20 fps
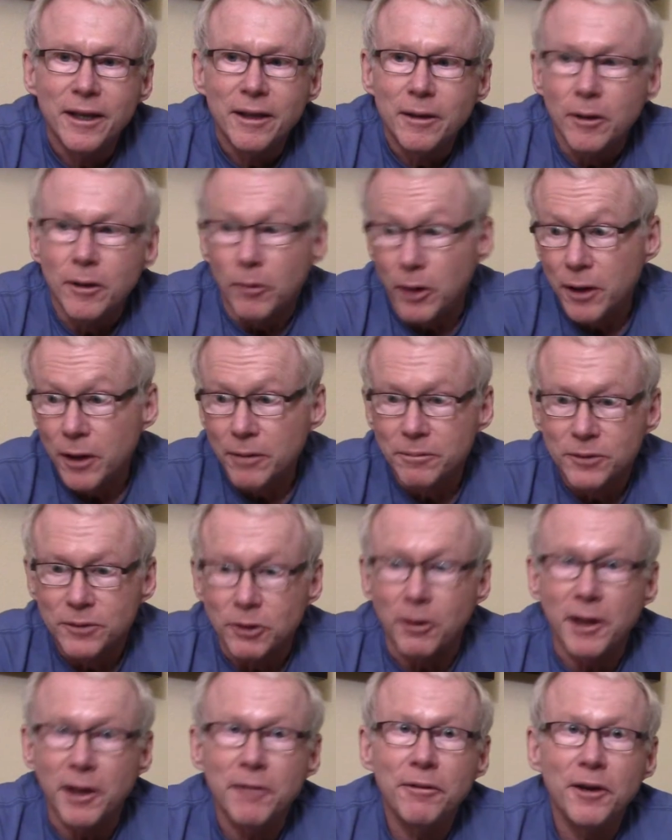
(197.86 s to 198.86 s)
well,
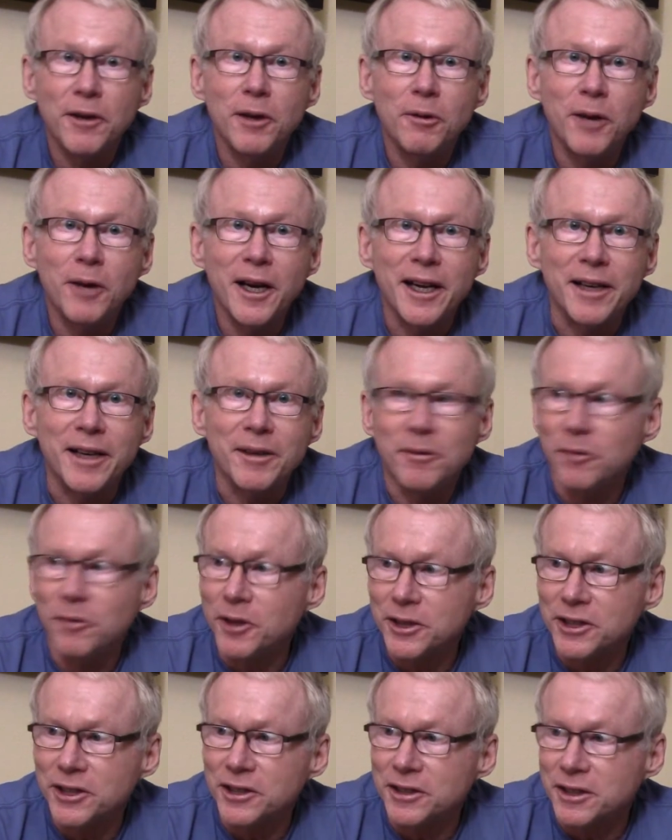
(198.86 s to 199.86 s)
20 feet away,
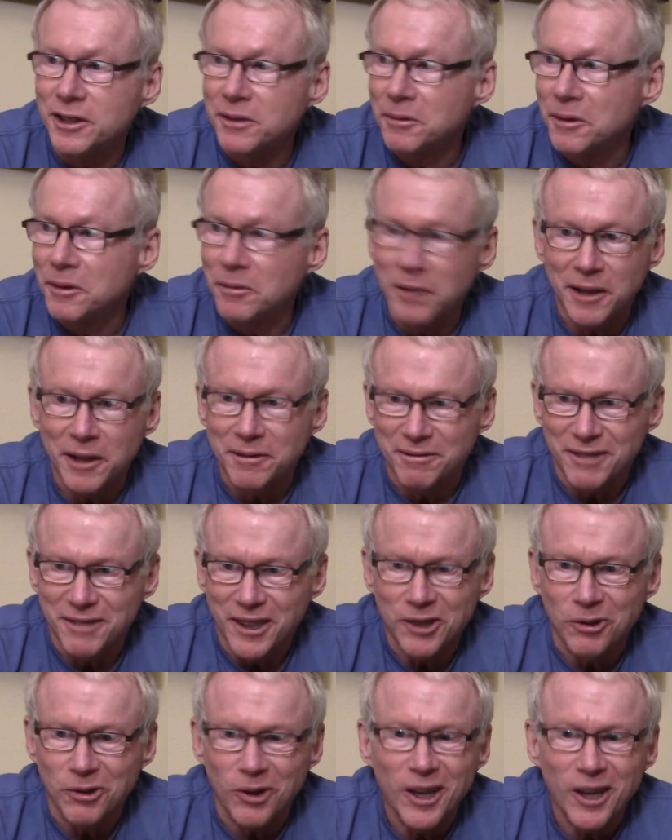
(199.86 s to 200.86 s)
which is like
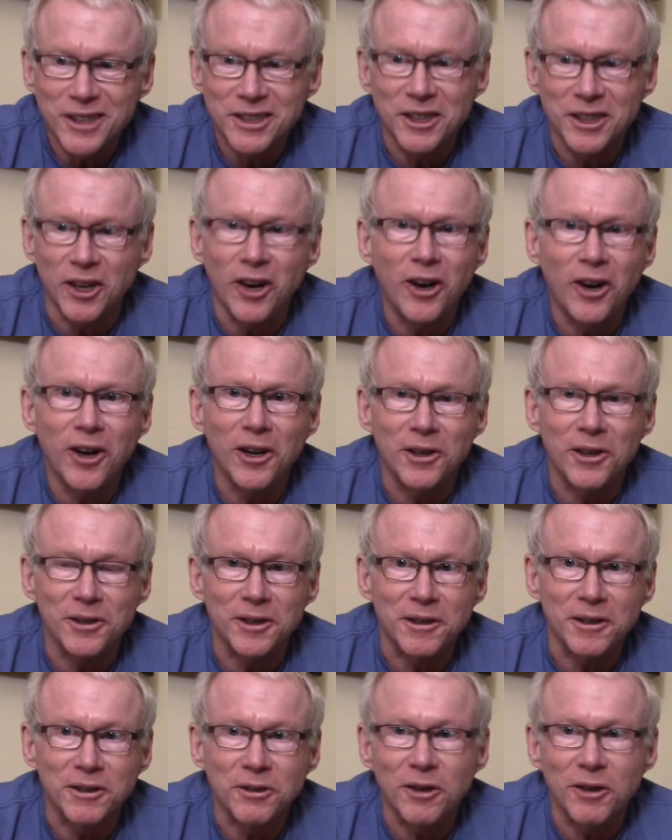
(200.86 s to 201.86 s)
across the hall
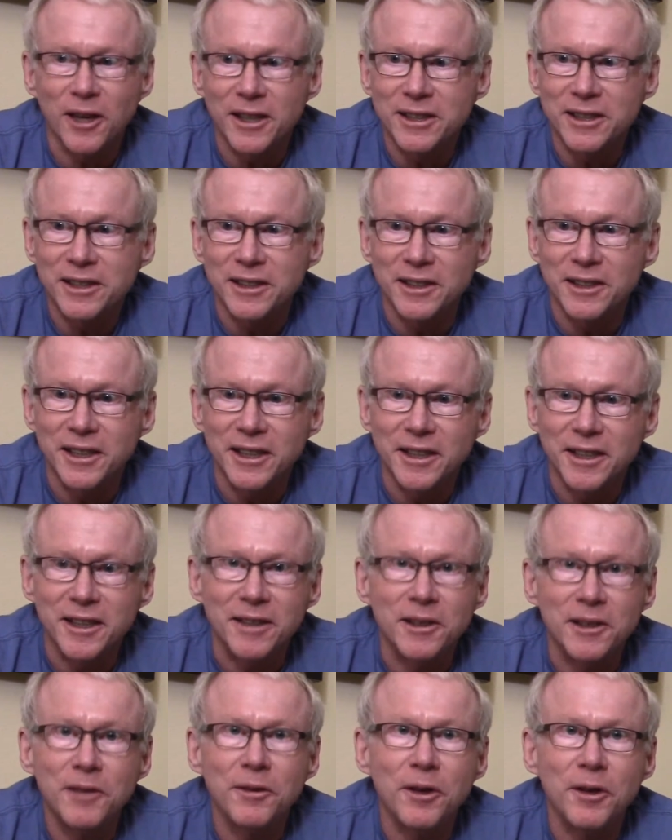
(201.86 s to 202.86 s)
or across the
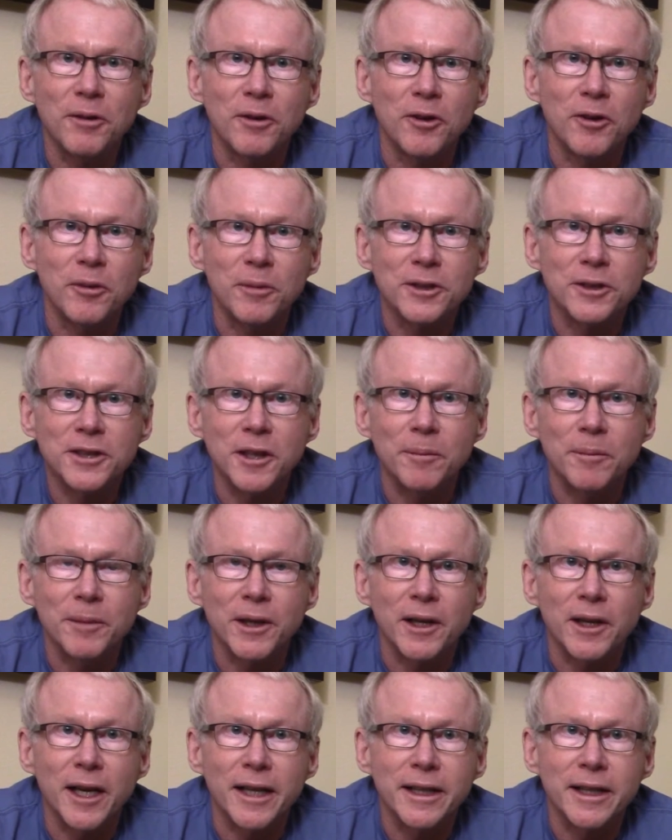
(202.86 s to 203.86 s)
living room or
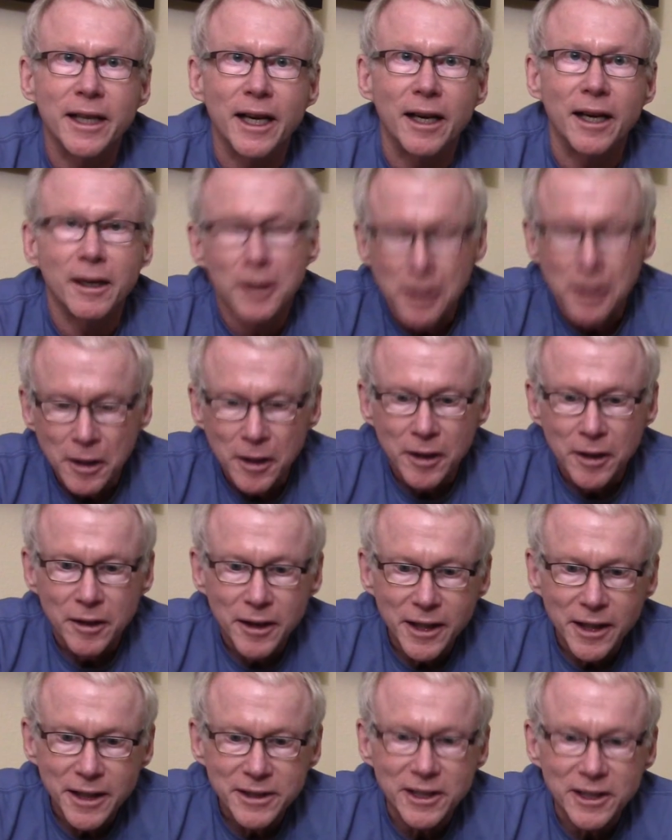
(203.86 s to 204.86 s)
something like that.
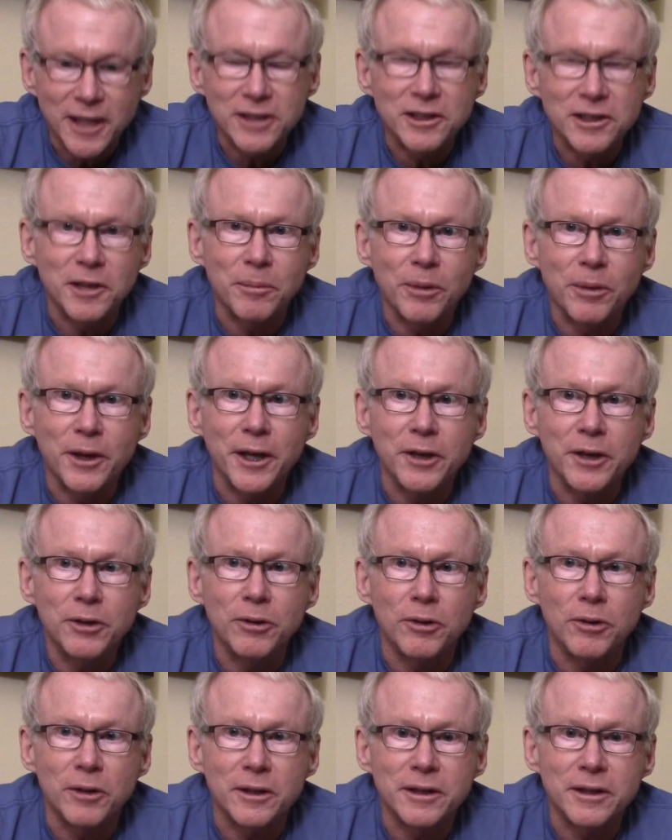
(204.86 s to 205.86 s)
And that's actually pretty
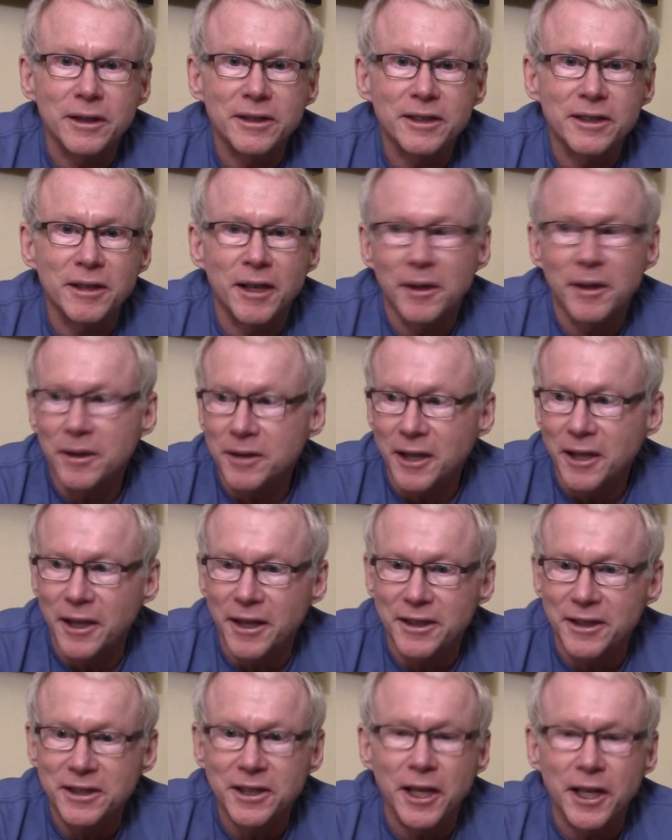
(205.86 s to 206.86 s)
cool. It
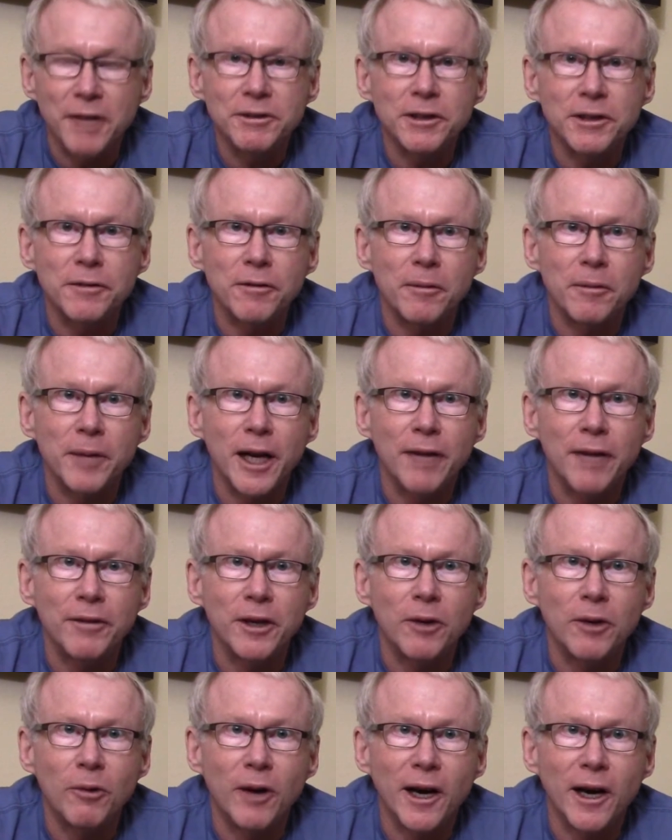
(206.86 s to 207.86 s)
kind of saves you from
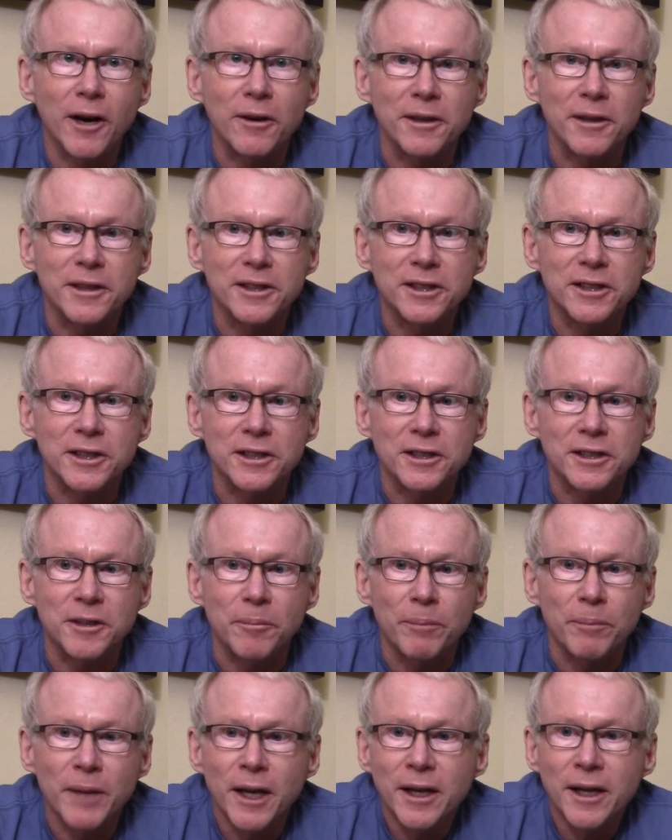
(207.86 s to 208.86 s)
having a wireless
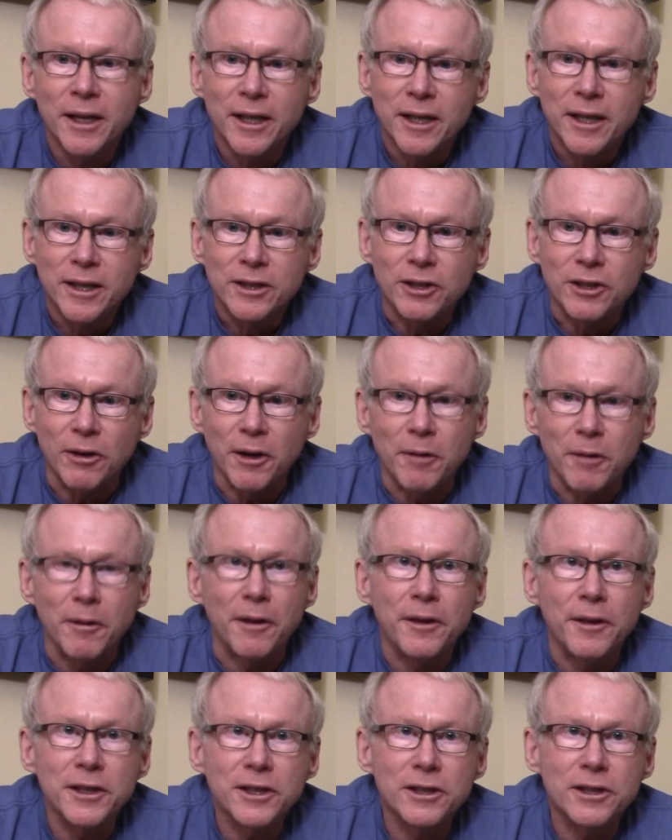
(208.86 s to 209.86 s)
system. So anyway,
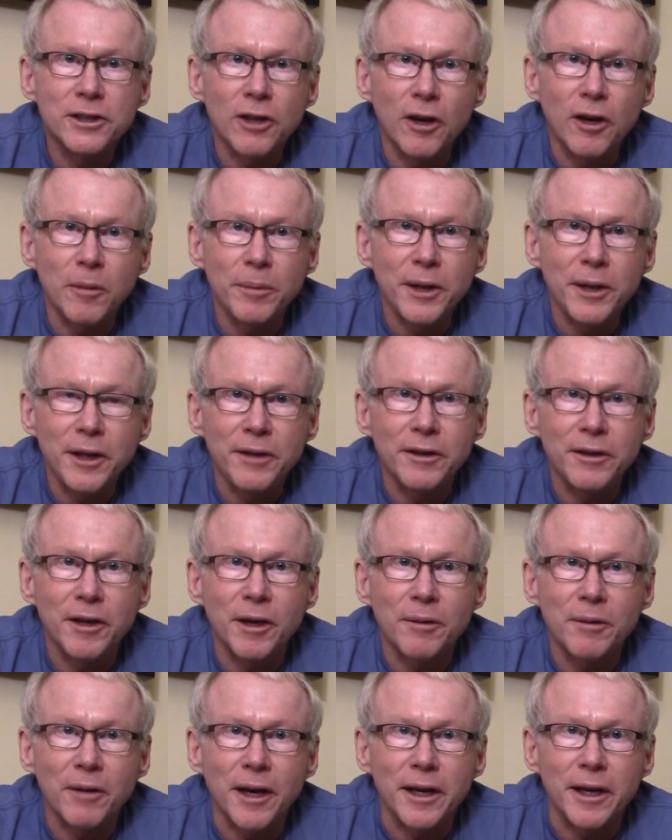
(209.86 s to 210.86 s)
this is all being
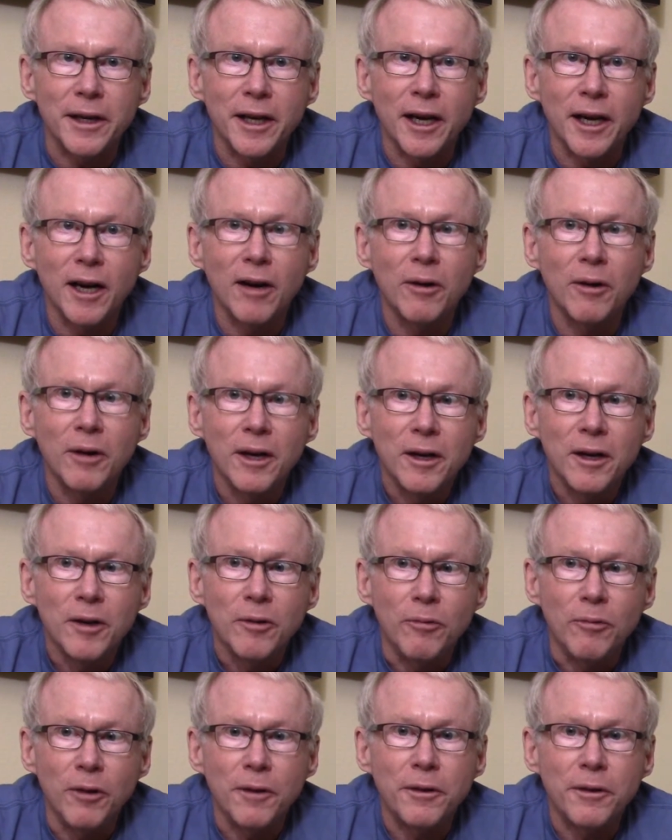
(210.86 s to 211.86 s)
done right now
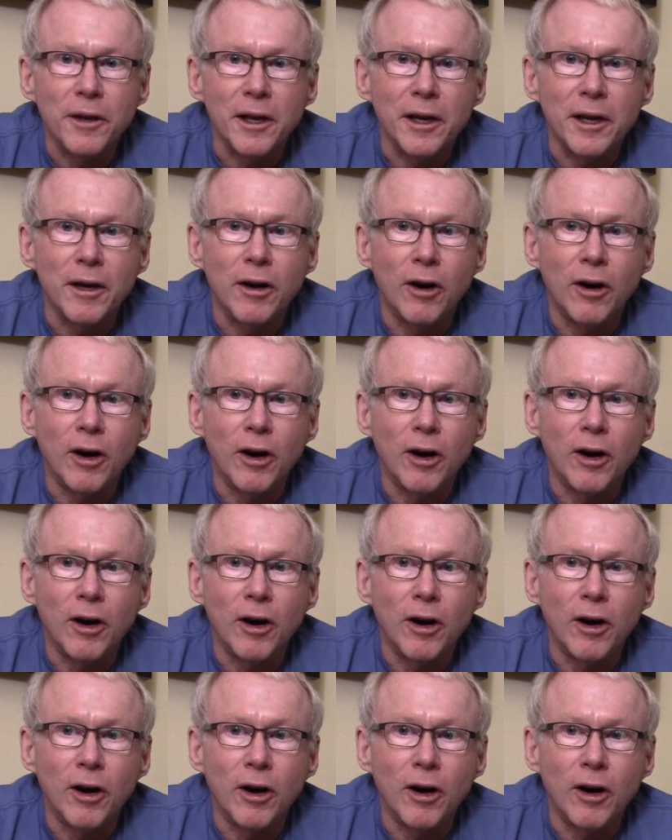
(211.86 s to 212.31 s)
with the